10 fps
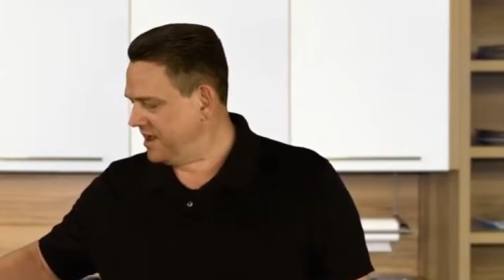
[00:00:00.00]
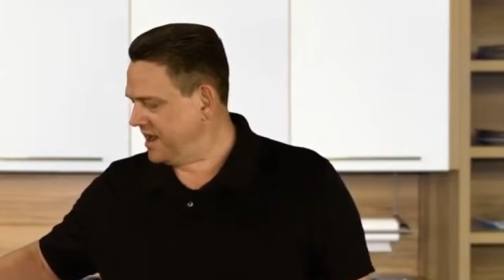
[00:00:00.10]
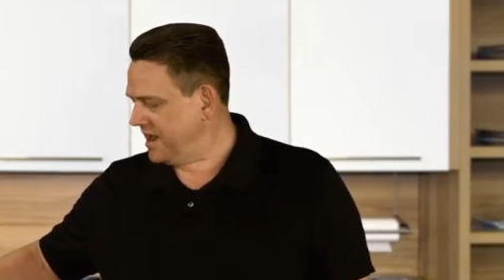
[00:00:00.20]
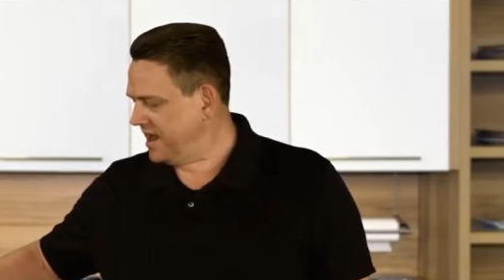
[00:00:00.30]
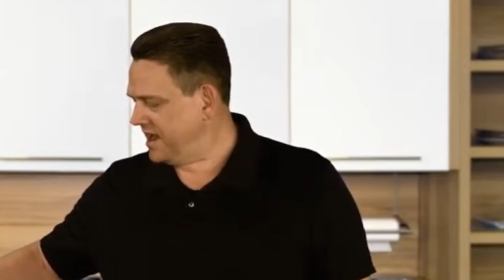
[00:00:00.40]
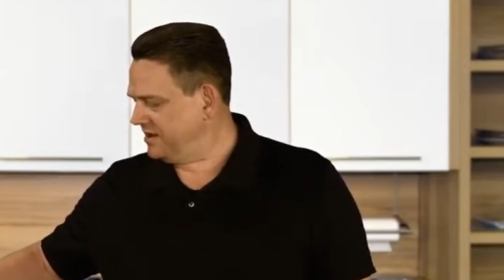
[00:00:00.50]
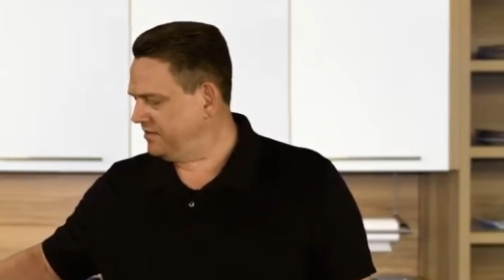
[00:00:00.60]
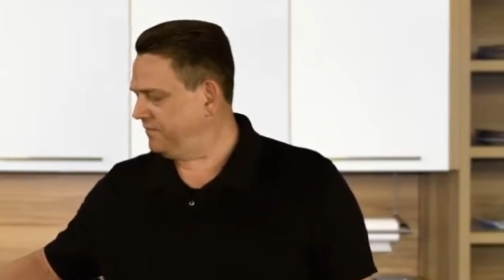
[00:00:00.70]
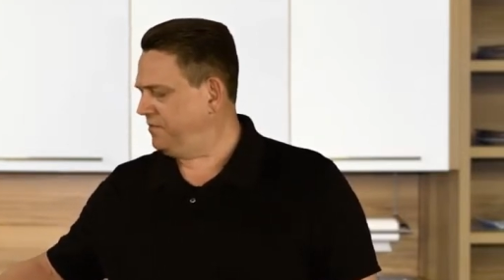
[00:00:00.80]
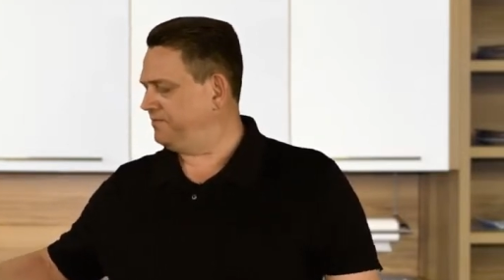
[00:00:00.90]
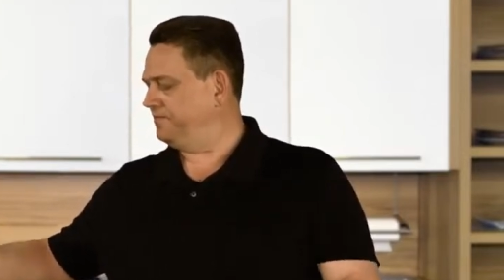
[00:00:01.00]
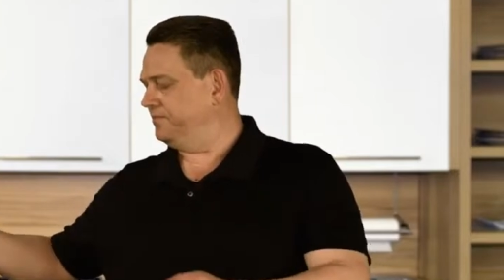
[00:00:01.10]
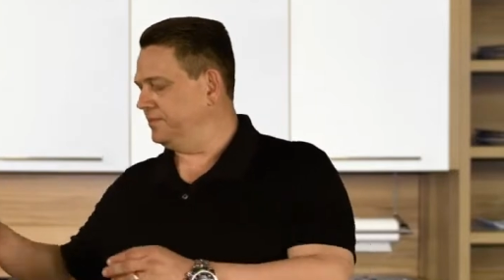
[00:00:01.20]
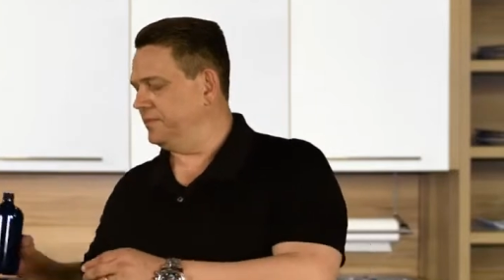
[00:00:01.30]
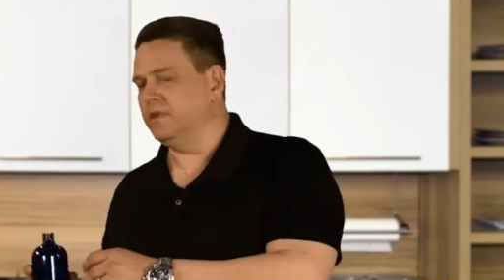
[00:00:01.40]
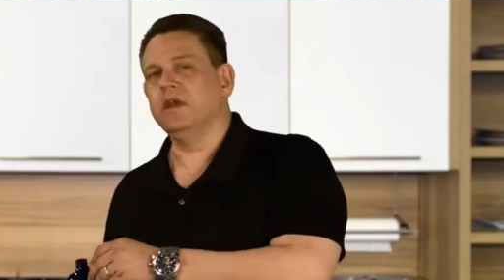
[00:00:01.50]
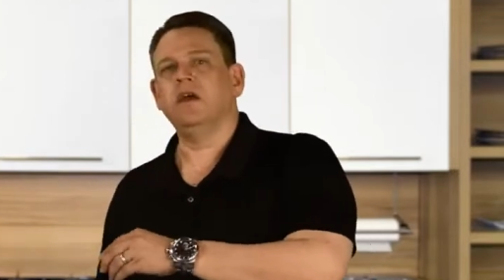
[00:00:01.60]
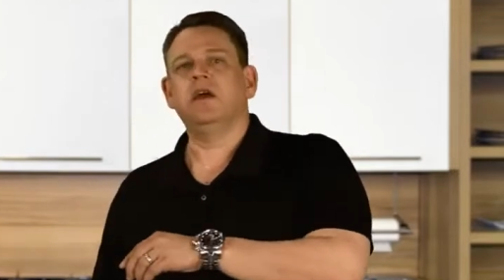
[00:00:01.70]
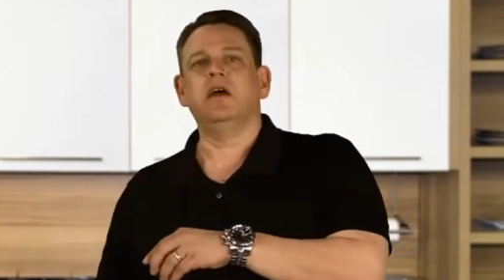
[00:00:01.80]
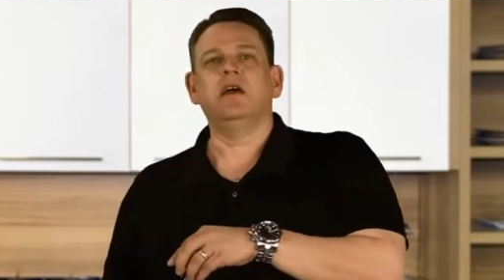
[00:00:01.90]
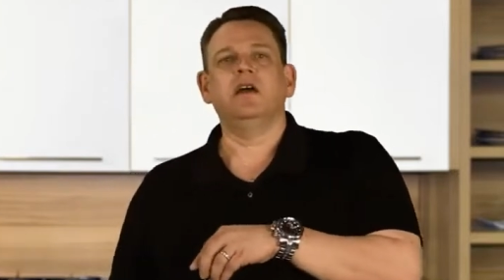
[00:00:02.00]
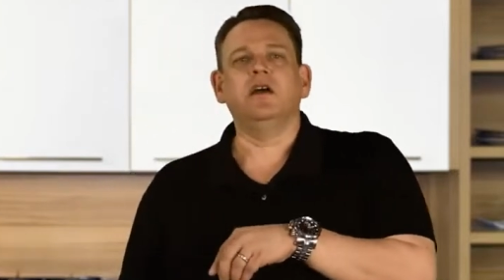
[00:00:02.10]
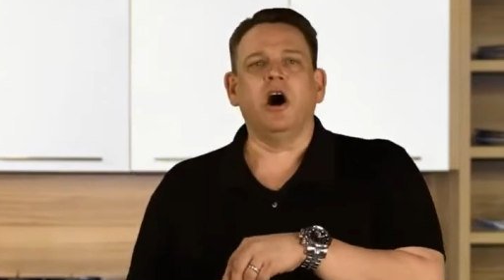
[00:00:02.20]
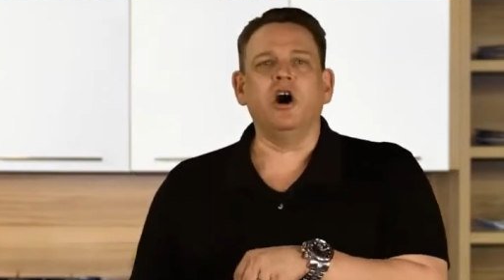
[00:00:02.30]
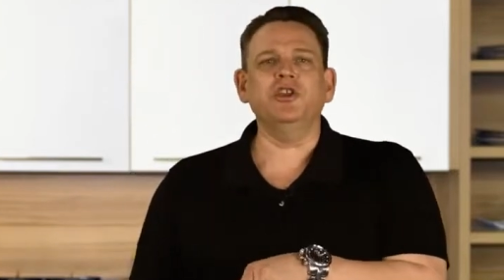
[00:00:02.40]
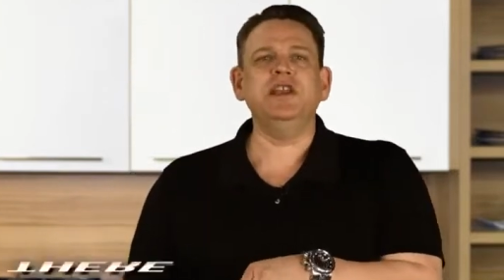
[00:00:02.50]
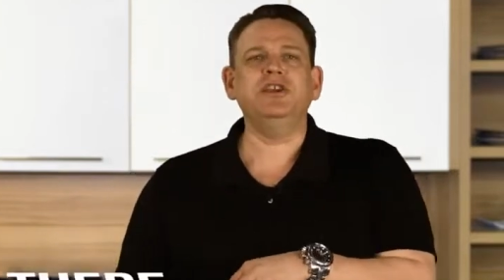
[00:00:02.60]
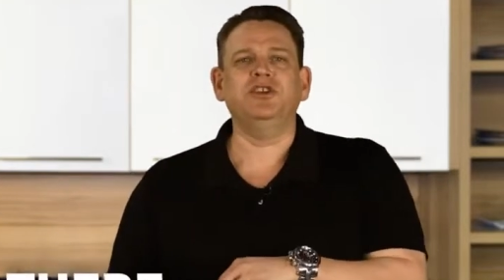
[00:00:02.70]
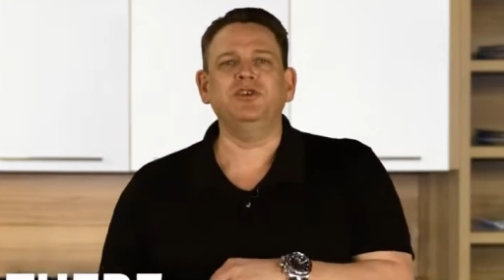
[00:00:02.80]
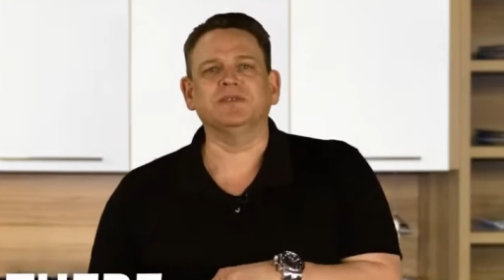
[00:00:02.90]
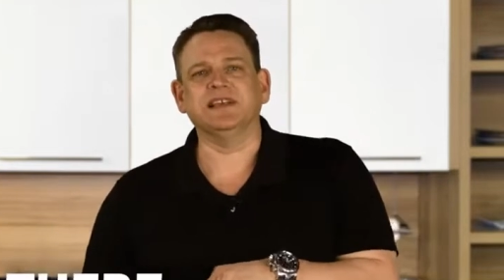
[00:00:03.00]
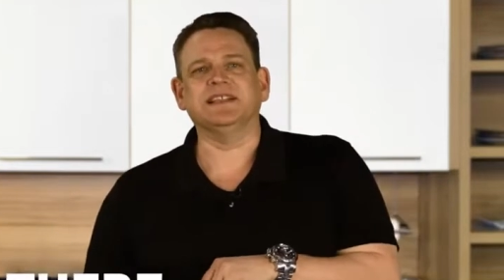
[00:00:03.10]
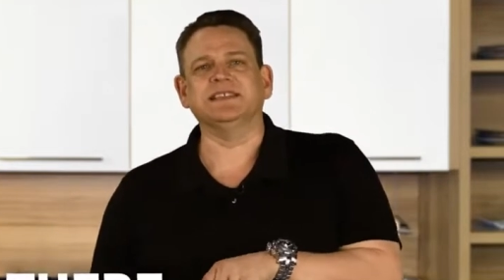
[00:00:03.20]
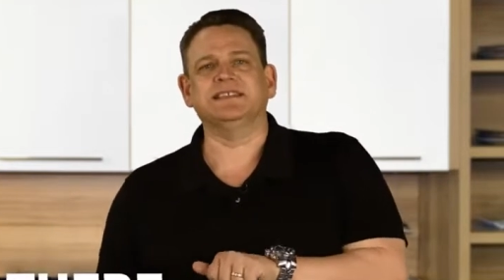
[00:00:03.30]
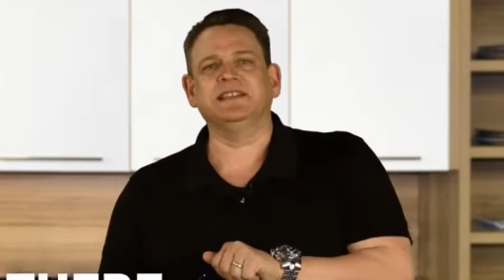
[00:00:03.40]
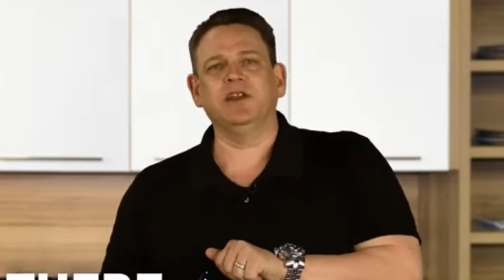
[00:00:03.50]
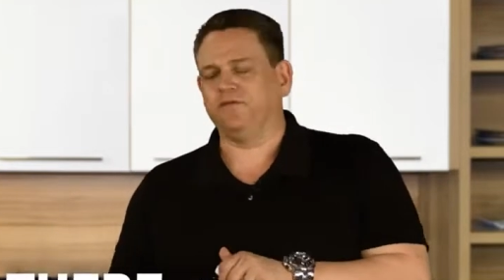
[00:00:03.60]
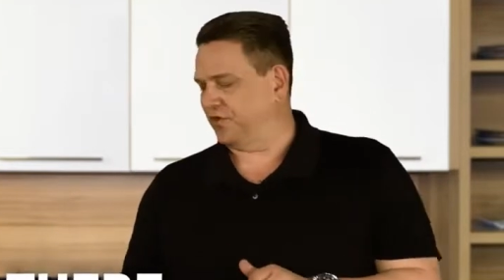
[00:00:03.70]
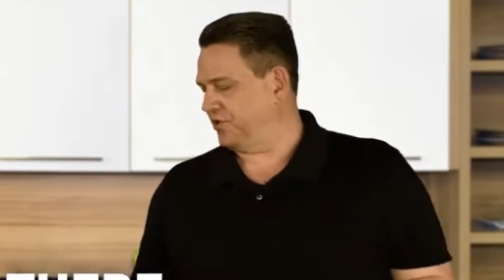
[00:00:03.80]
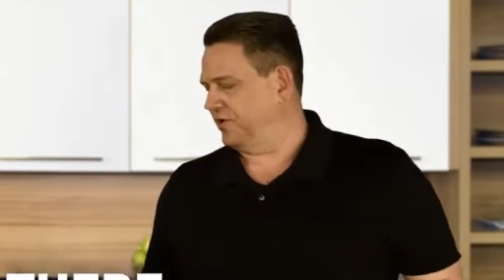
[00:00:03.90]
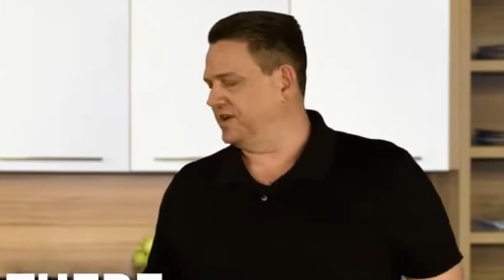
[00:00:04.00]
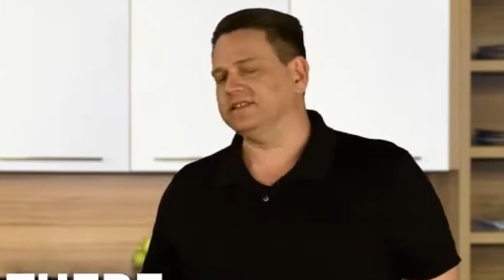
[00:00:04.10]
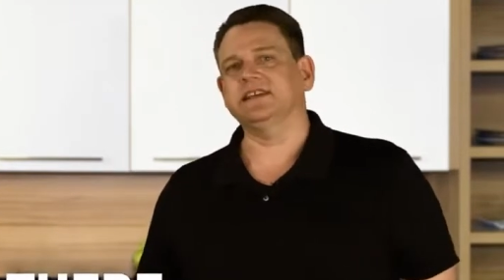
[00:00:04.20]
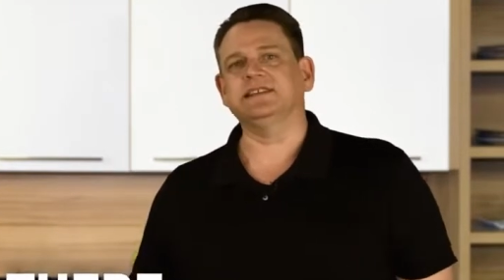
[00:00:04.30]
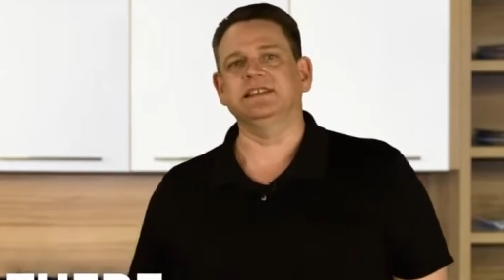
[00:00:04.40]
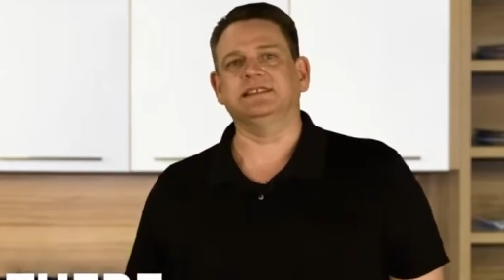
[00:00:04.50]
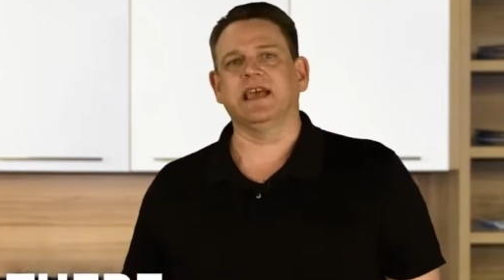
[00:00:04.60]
And whoop. All you need to do is let that sit there for 30 to 60